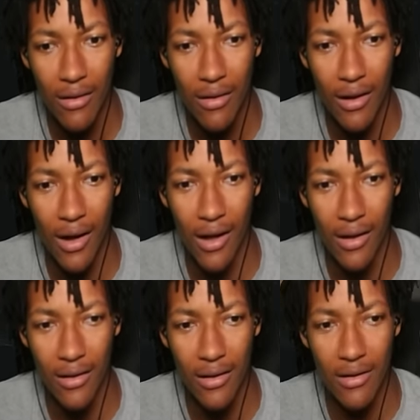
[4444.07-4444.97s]
I
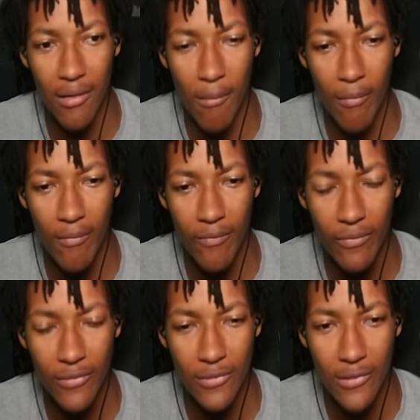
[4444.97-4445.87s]
am
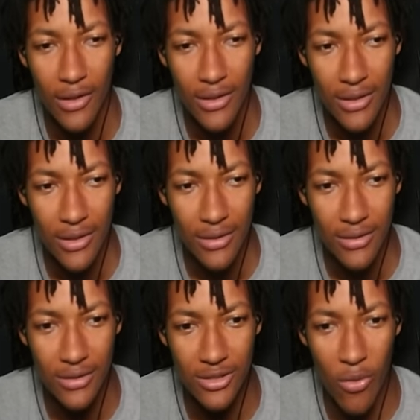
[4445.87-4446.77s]

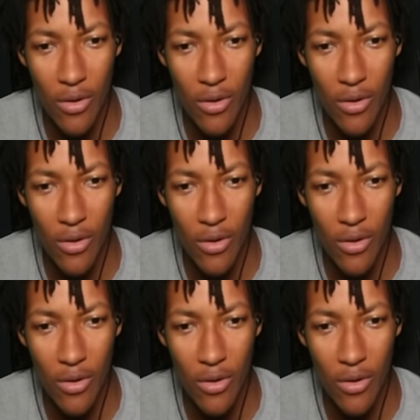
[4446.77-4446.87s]
so